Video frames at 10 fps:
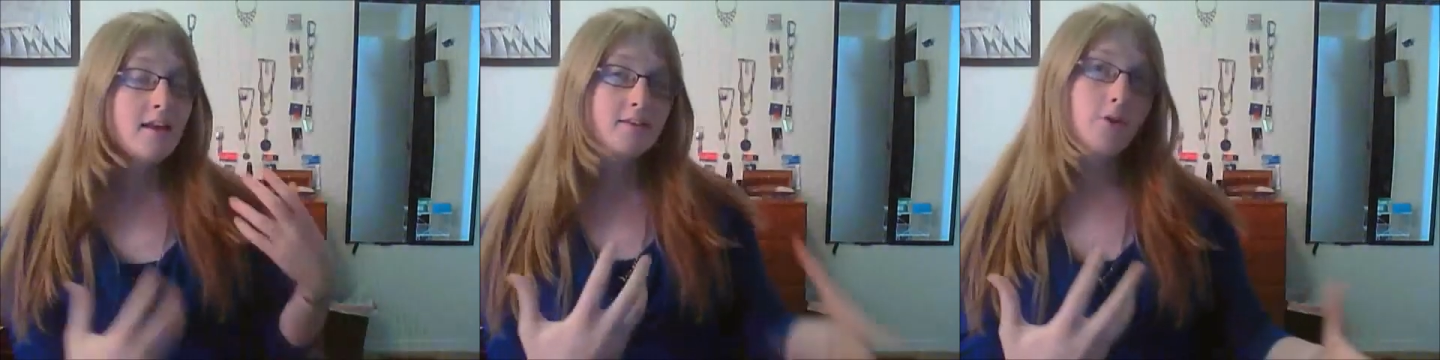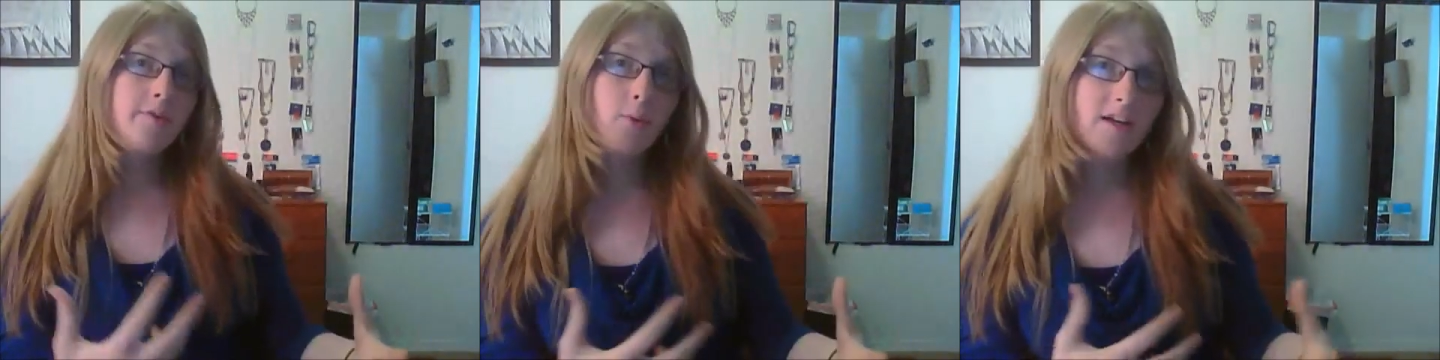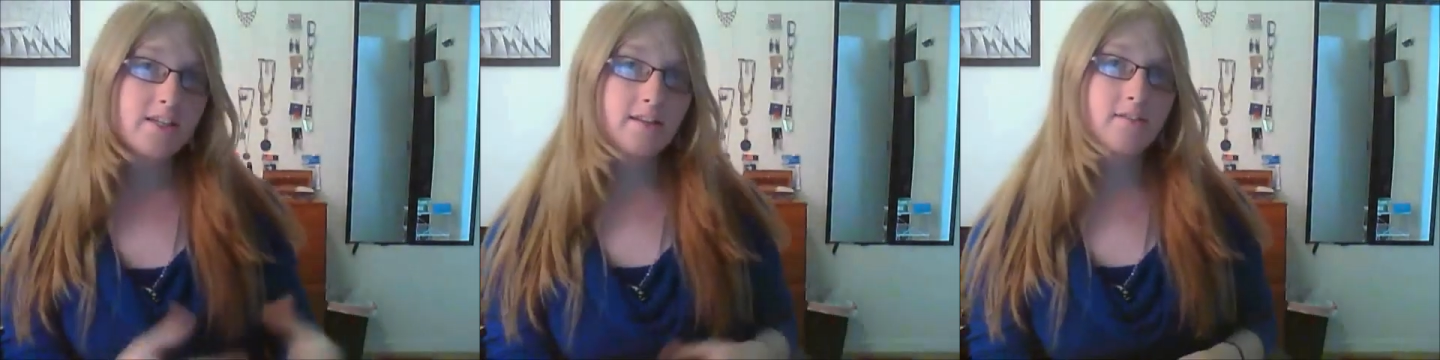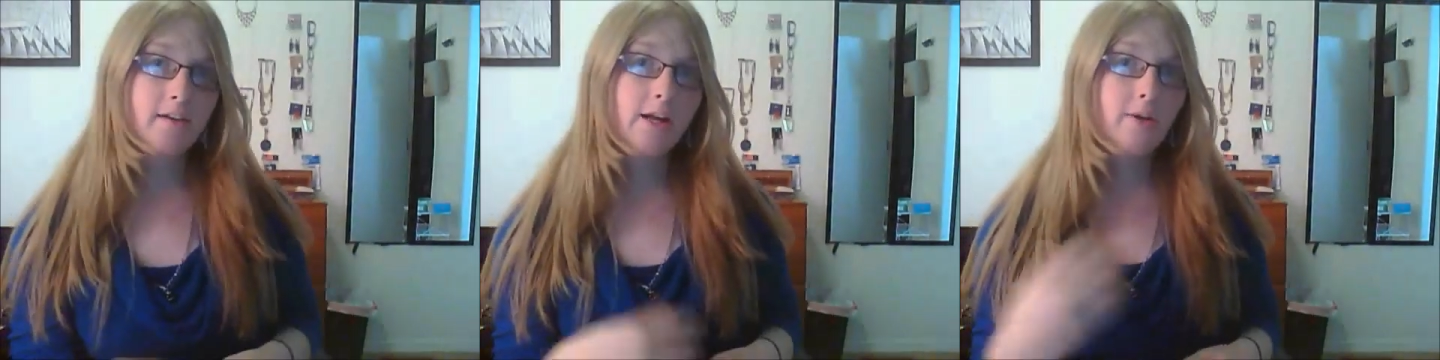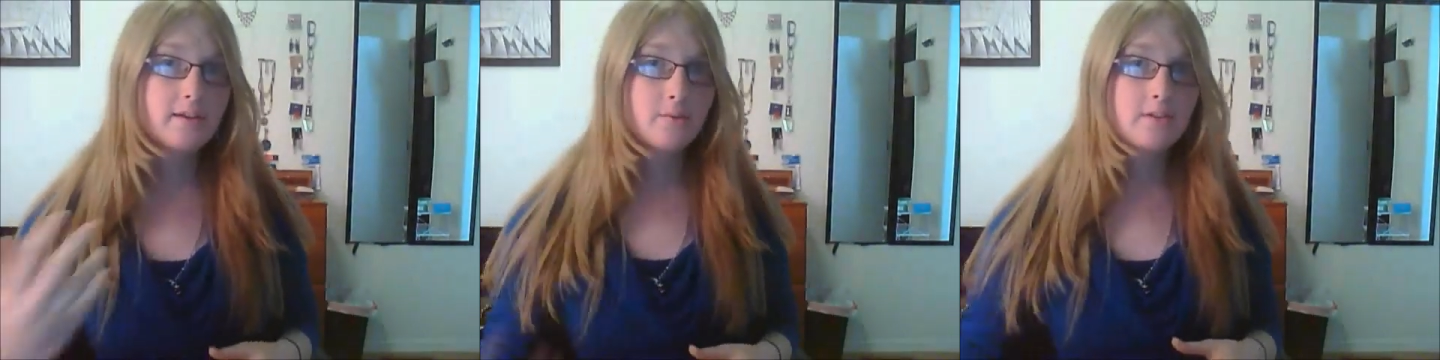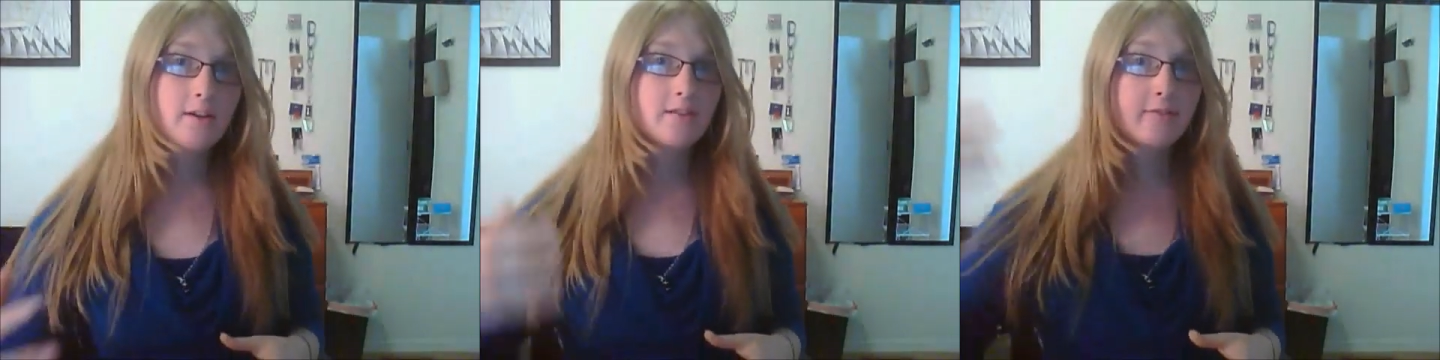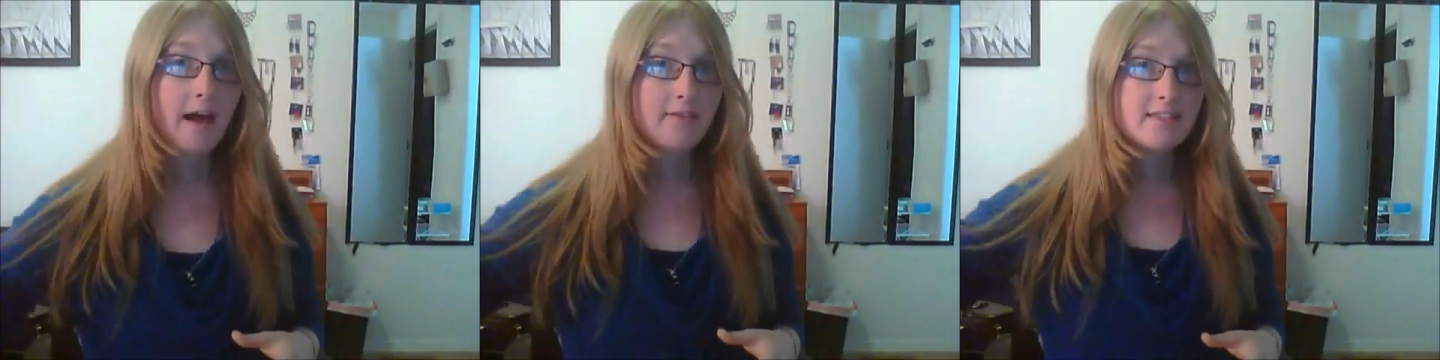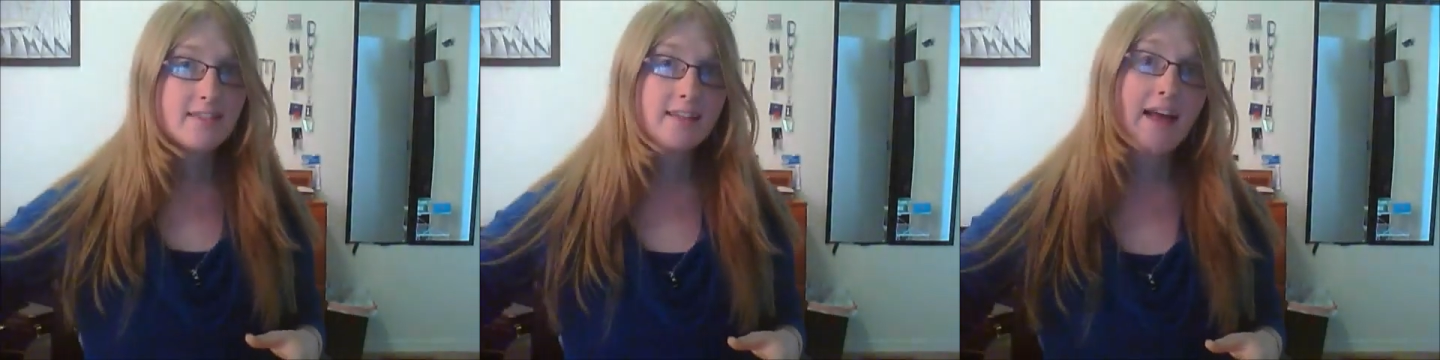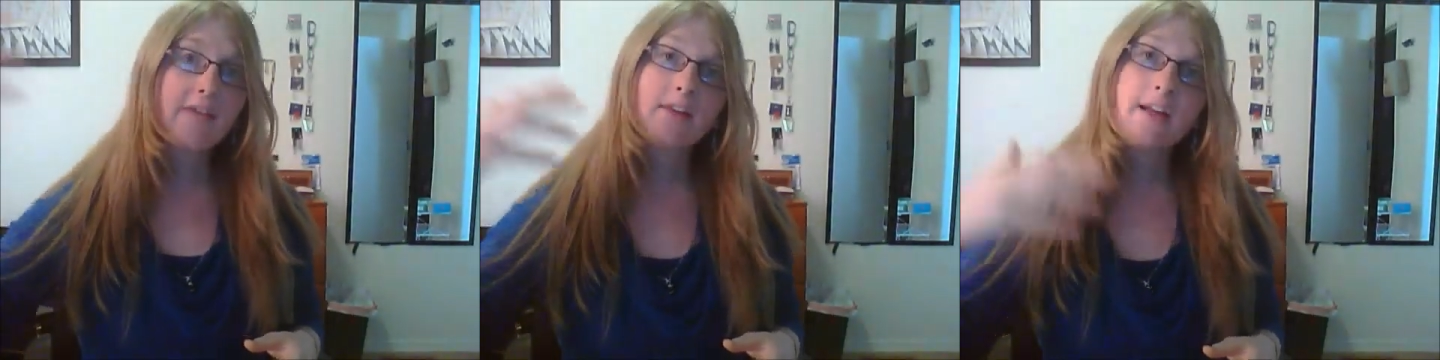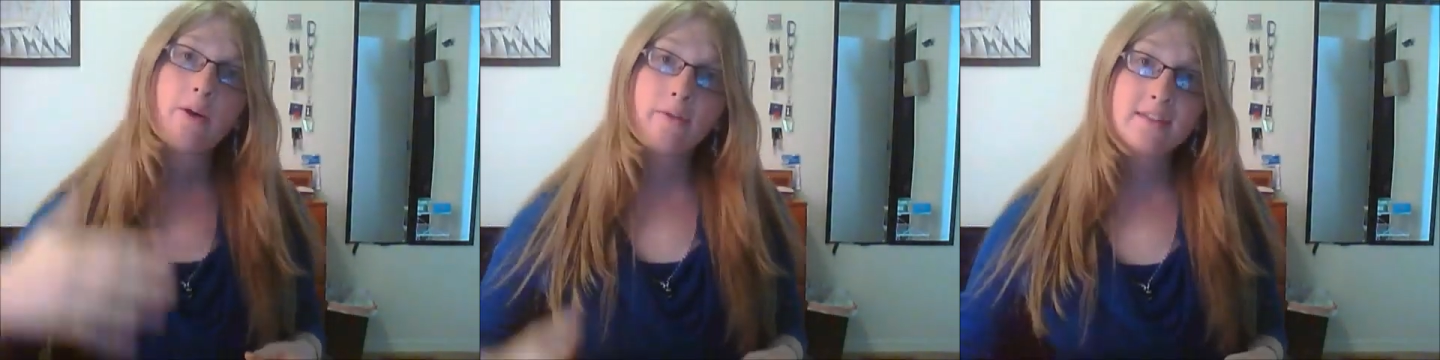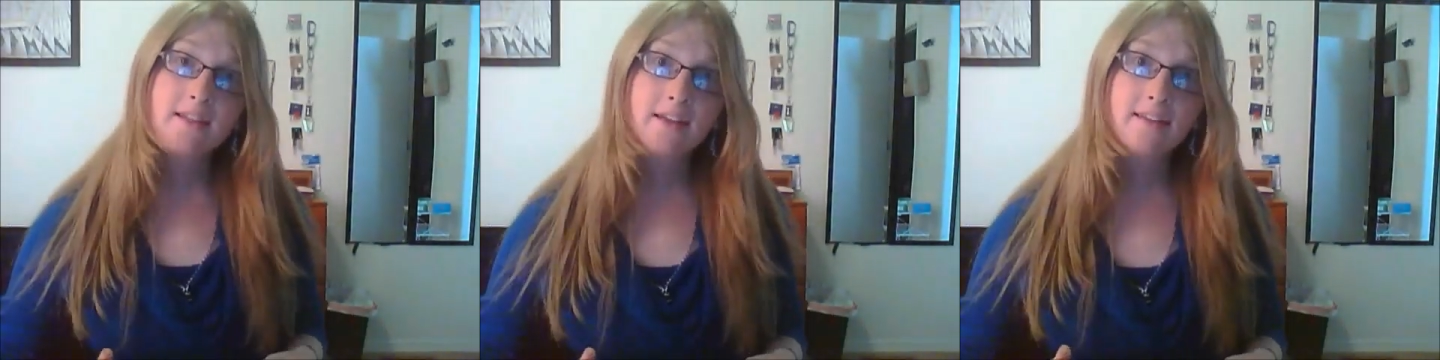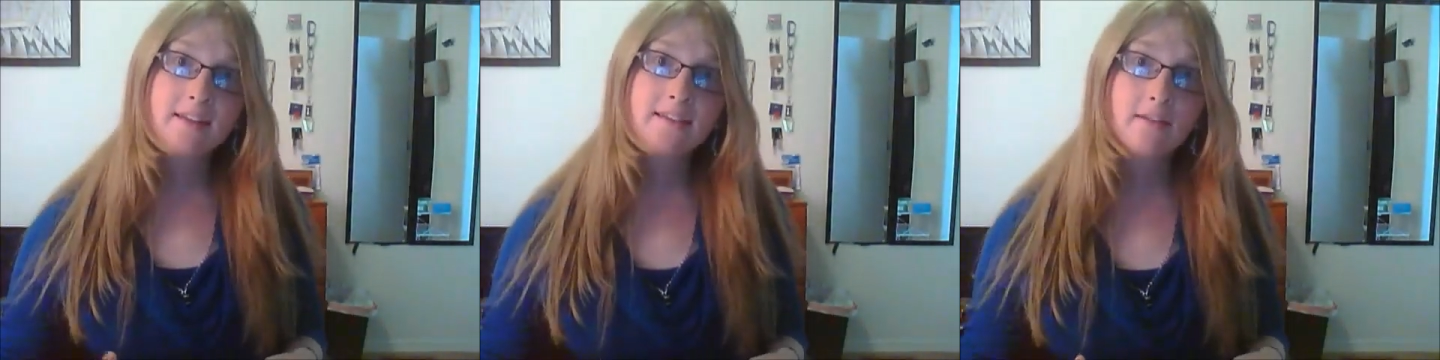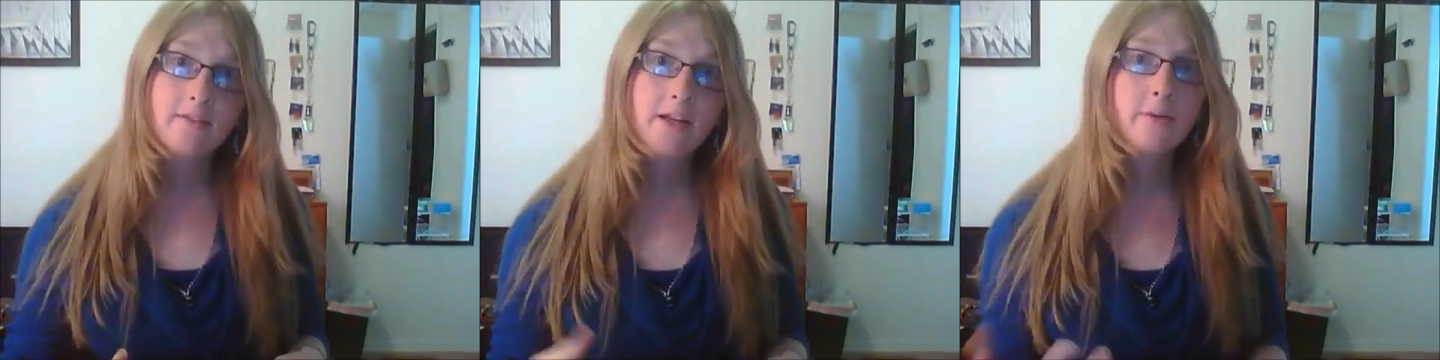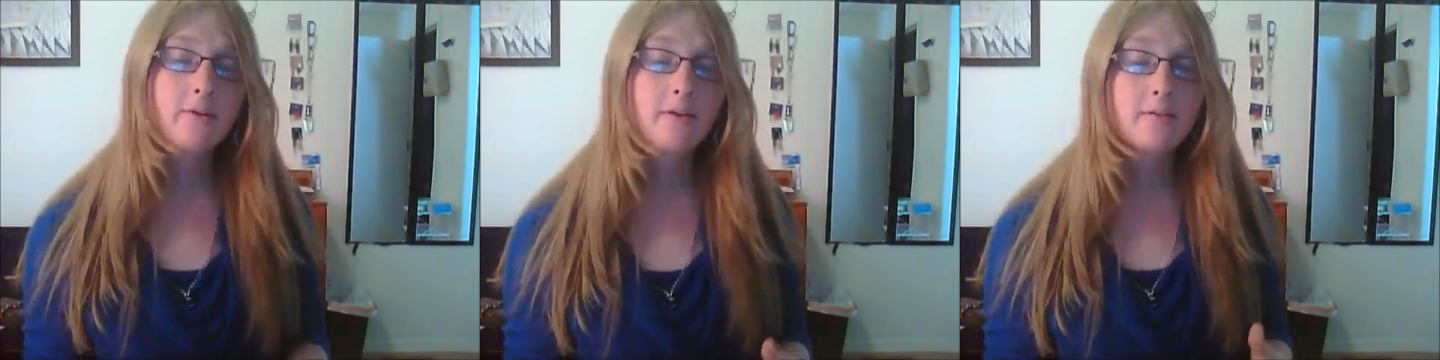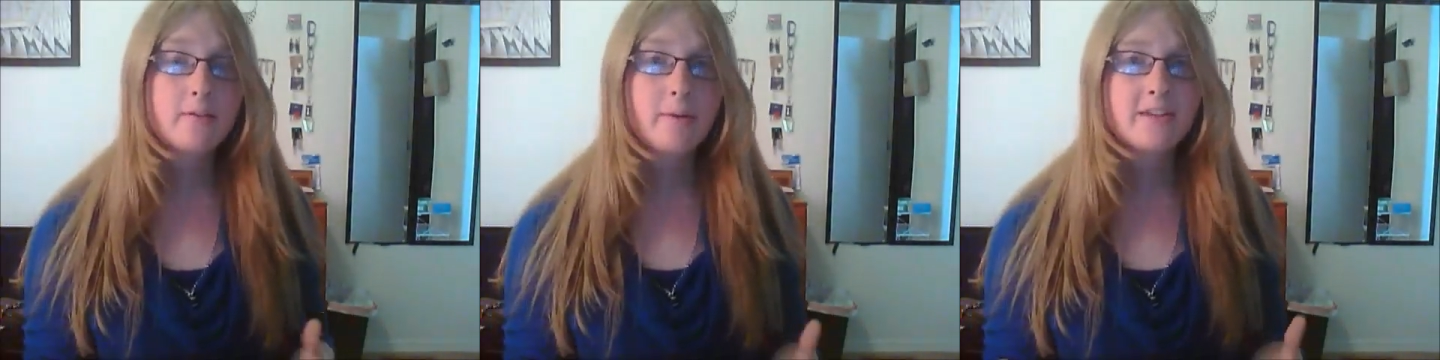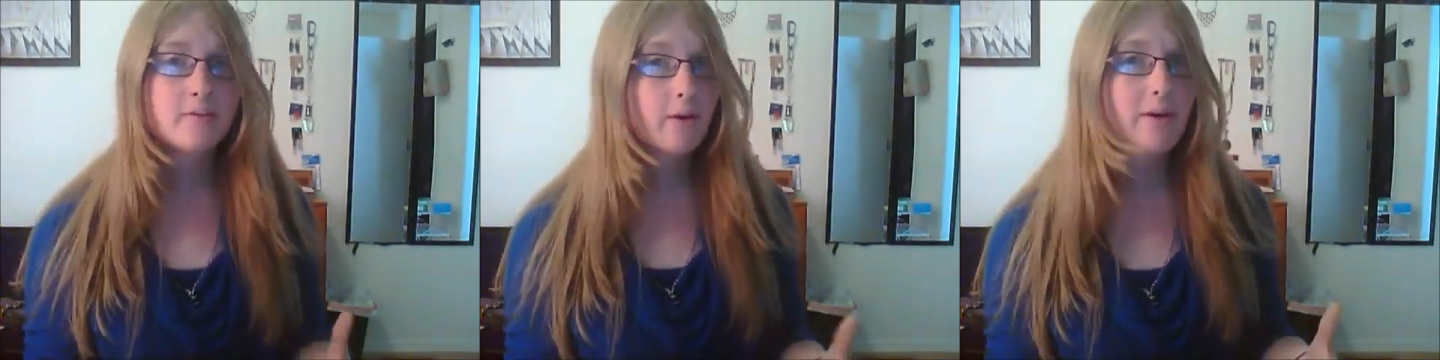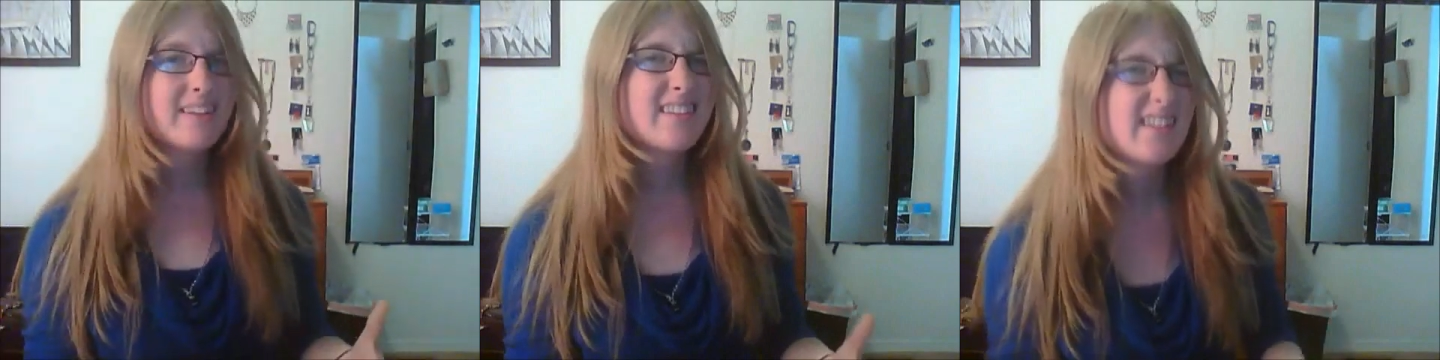So if you're watching this video as a result of having seen that video and seeing this in the video response request,